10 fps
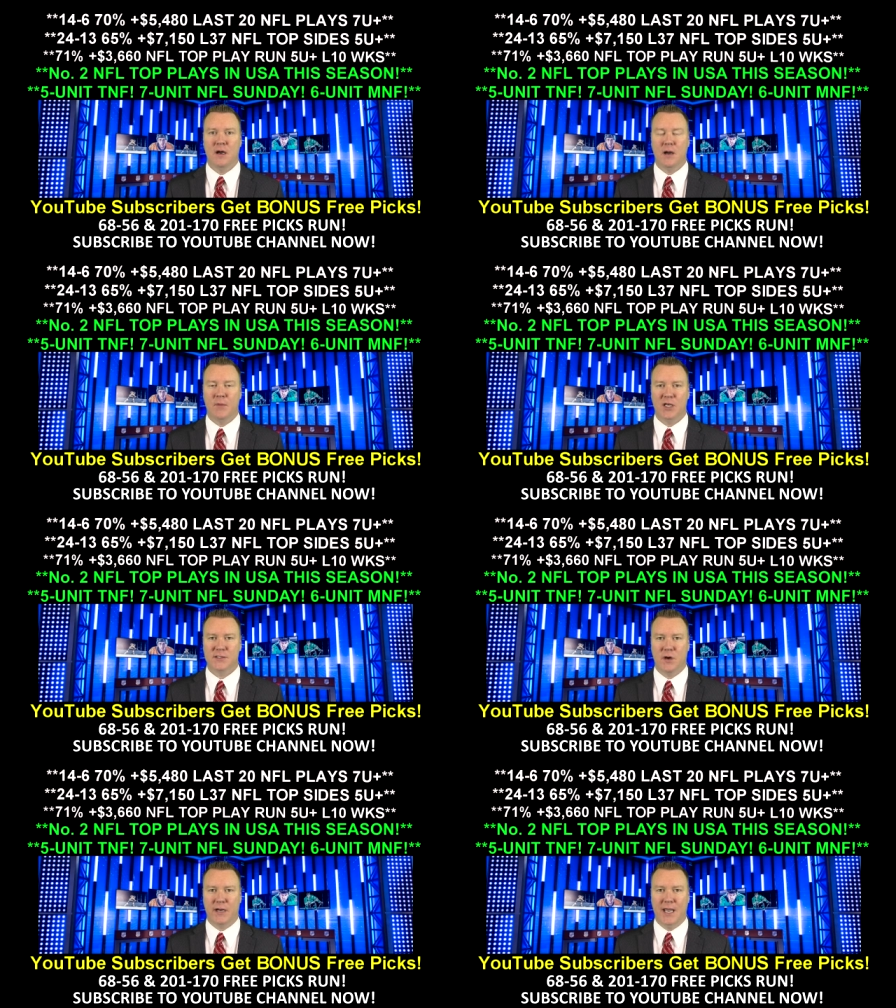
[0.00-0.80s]
I'm
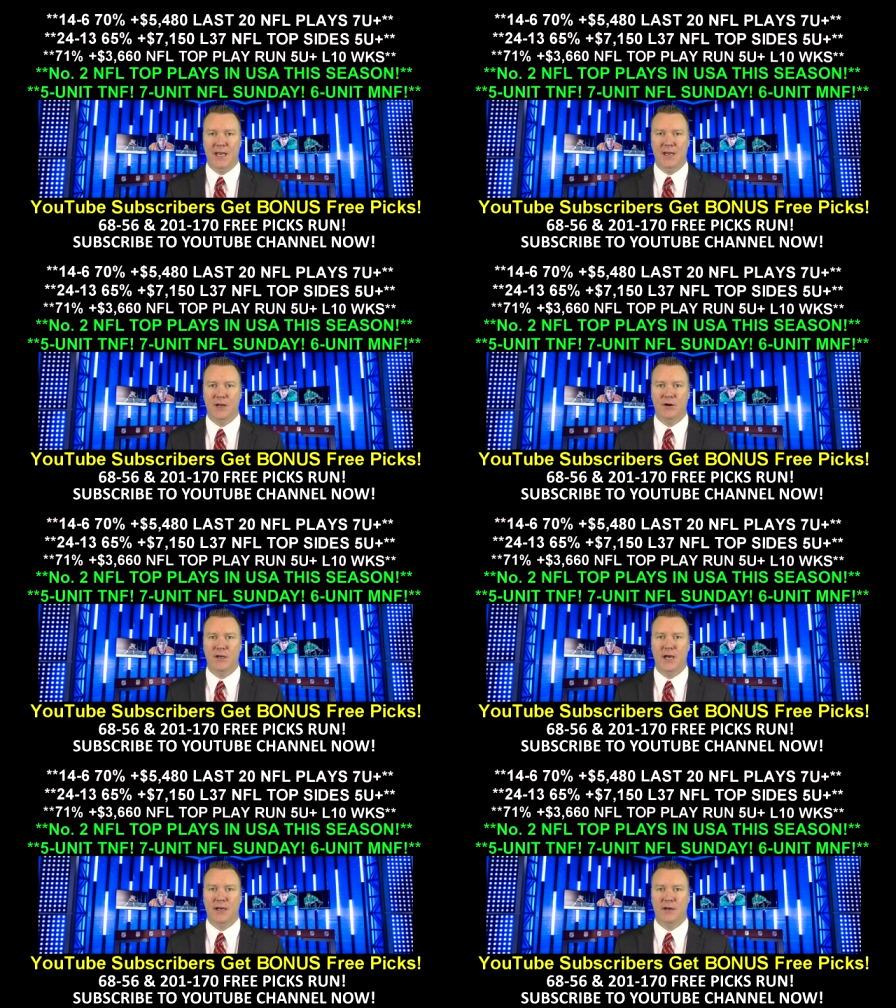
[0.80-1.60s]
also on an eight hundred
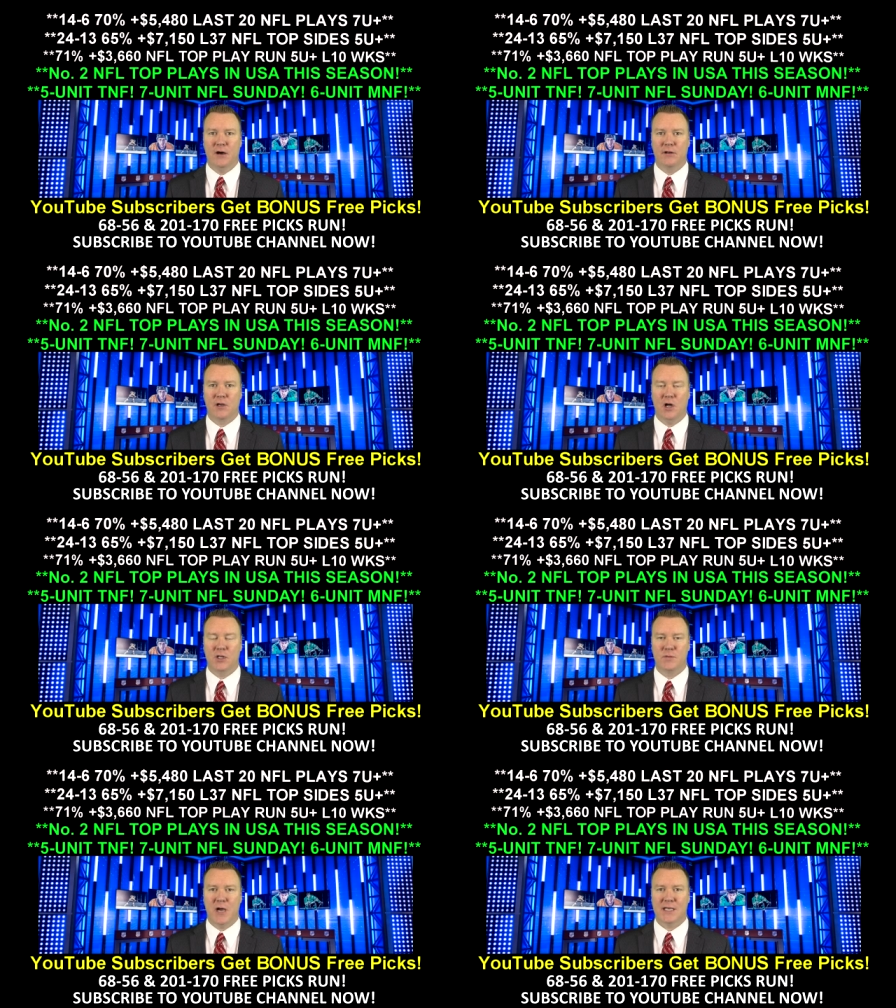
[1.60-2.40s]
ninety dollar
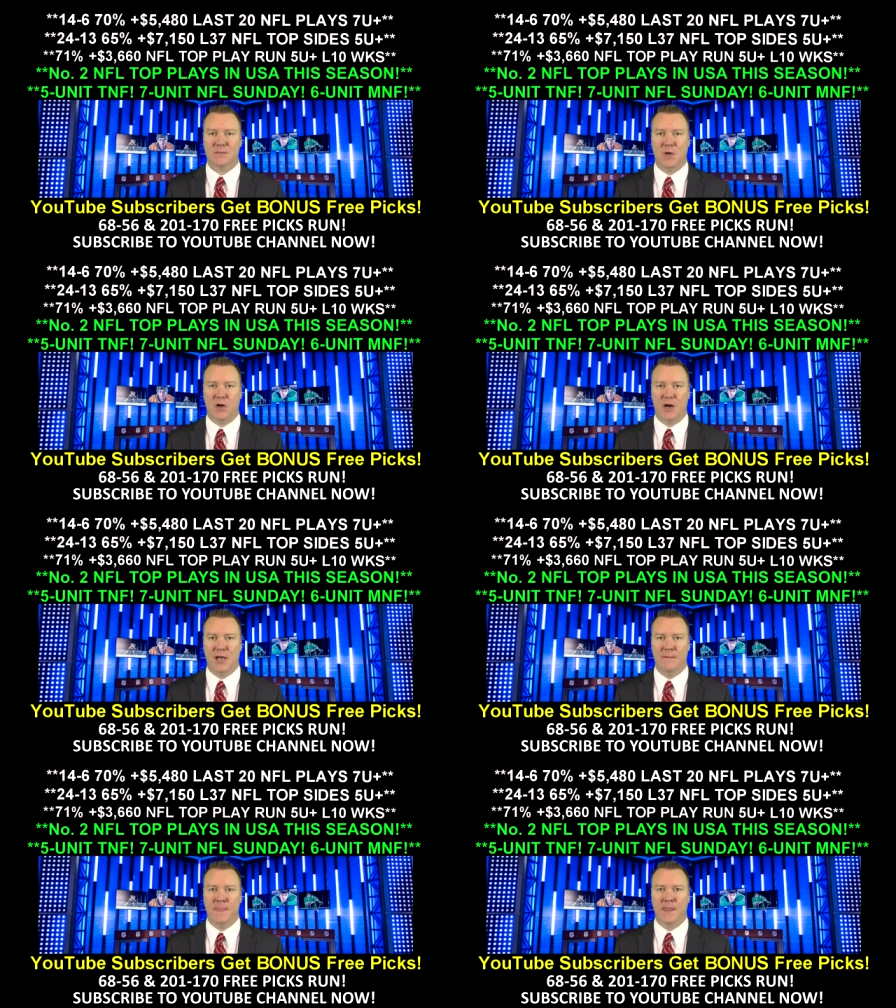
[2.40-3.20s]
college basketball
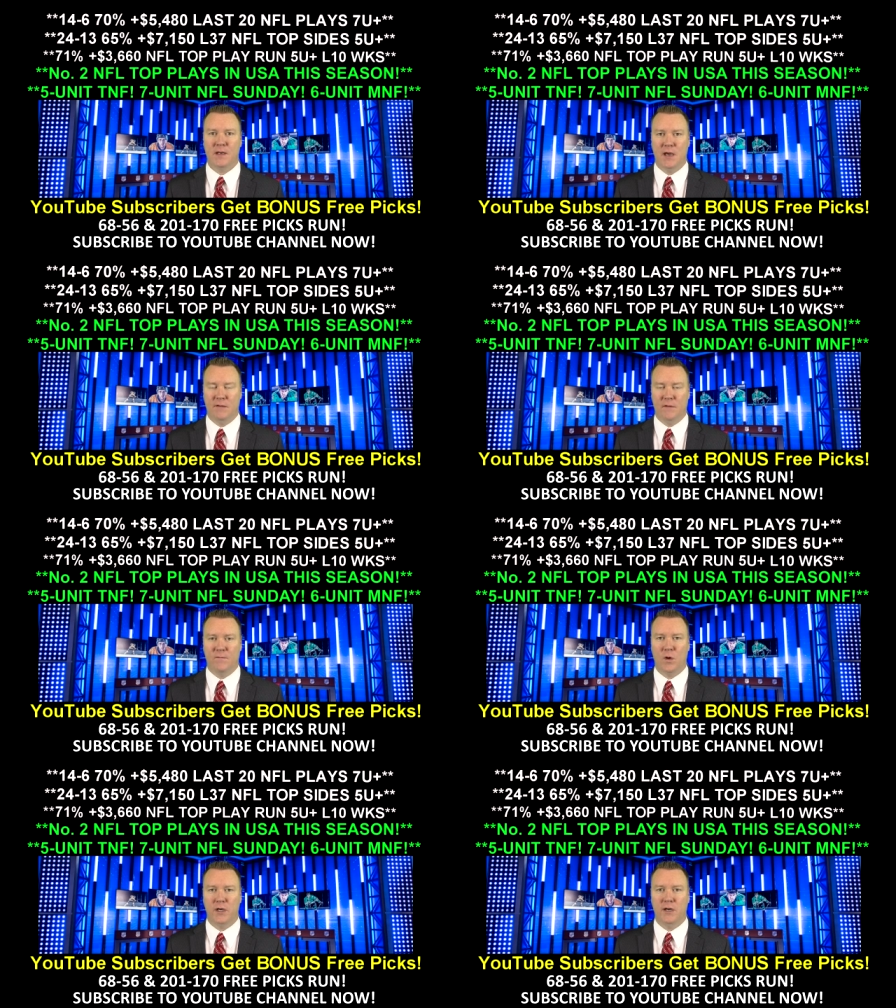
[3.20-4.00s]
run. And I have a
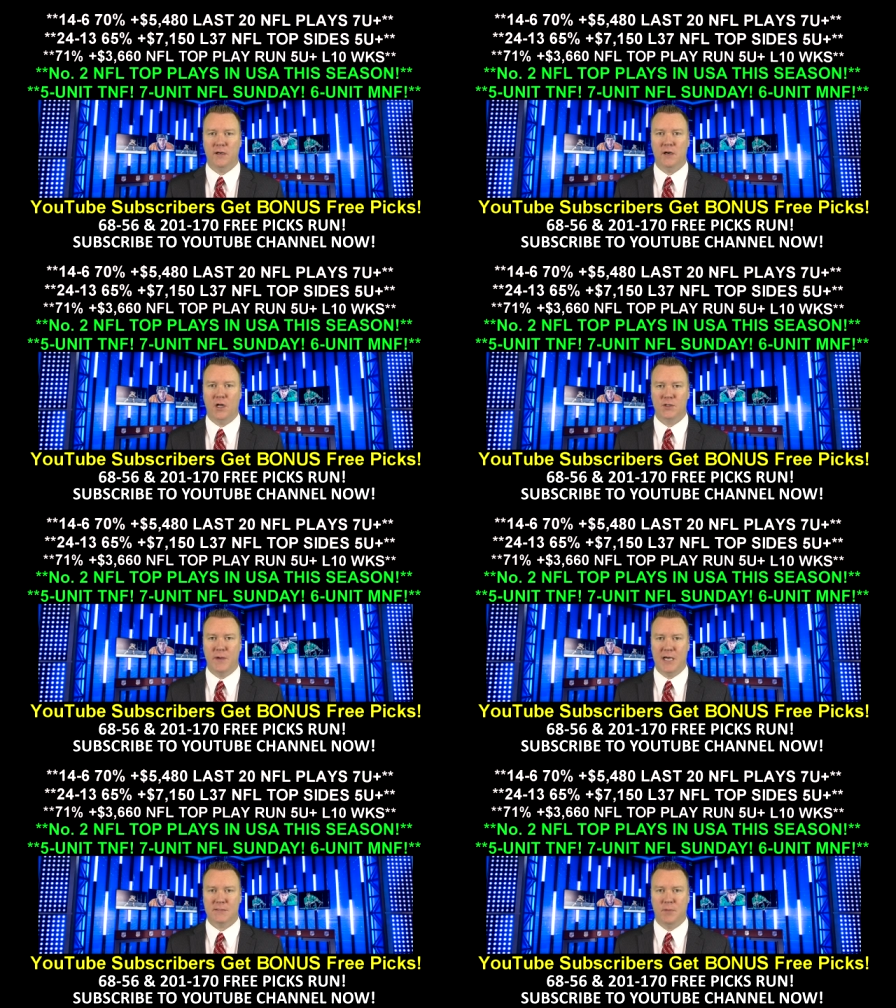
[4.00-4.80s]
four unit college
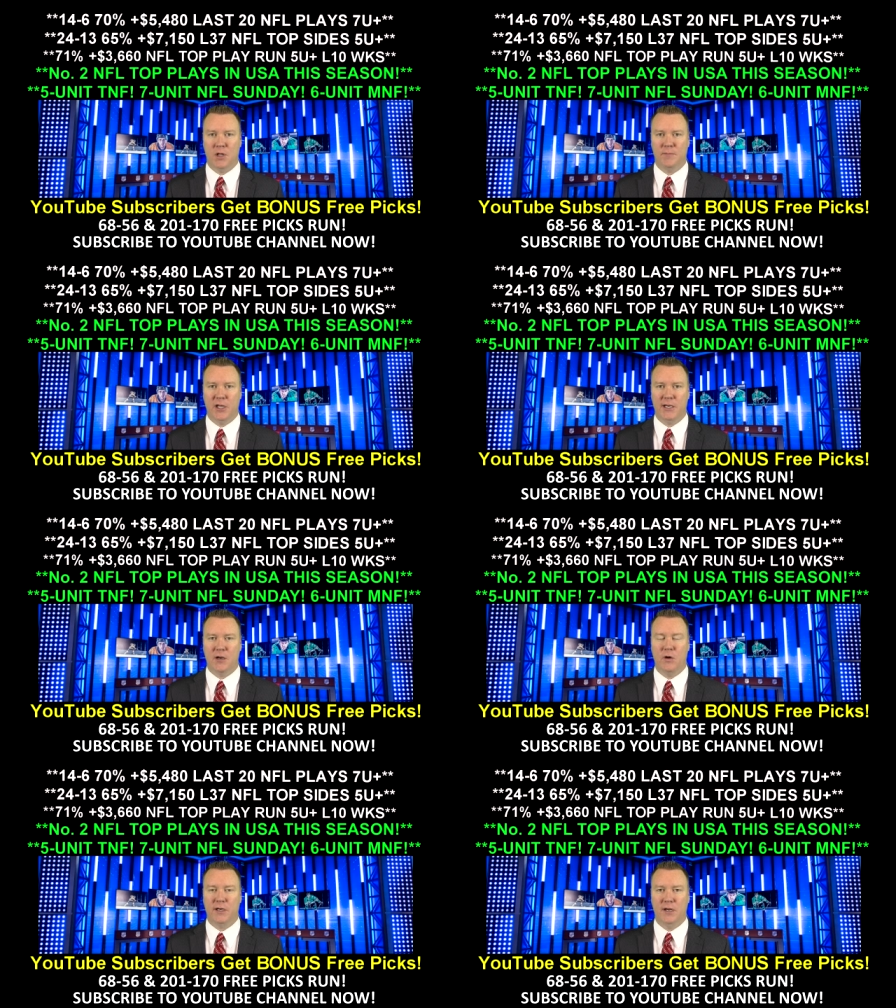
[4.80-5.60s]
basketball play
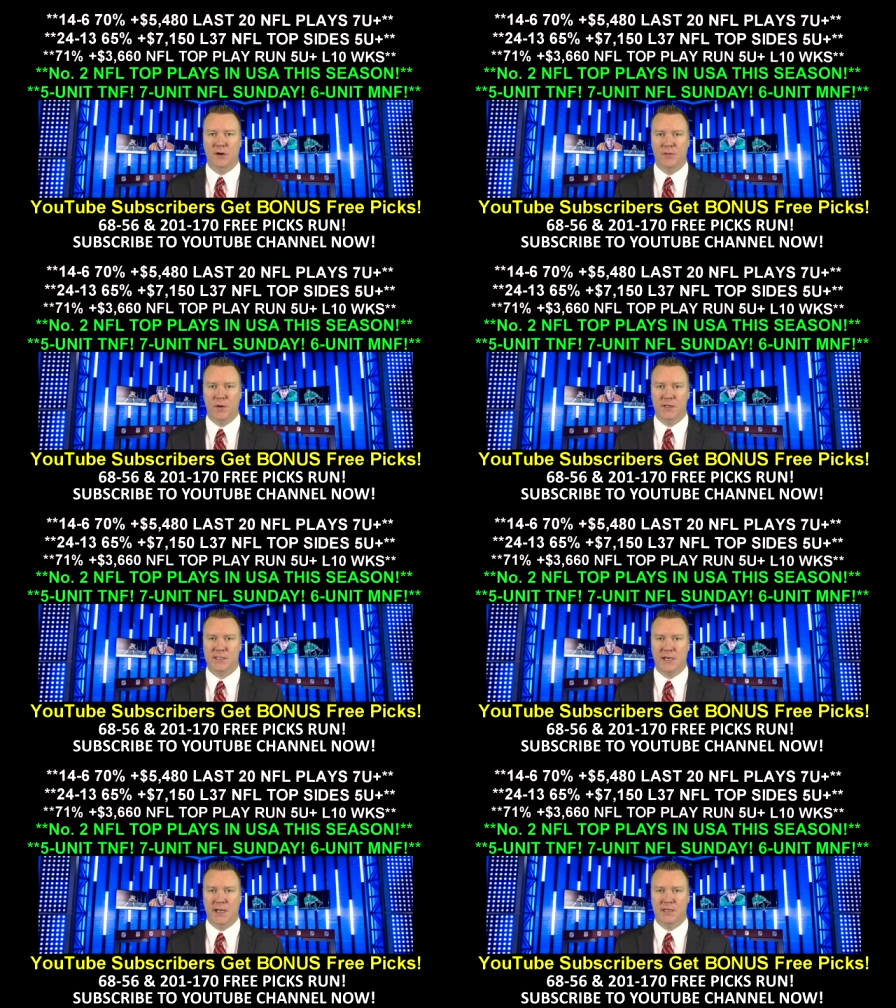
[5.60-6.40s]
going here
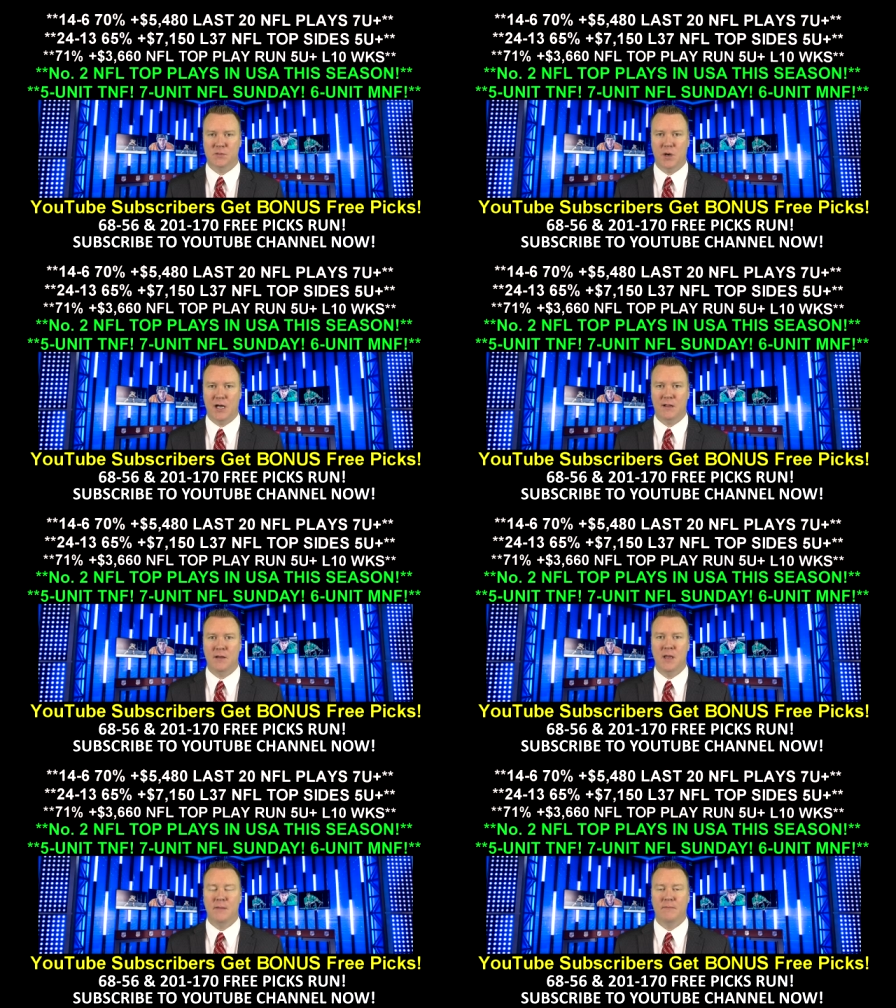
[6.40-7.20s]
Thursday night as well.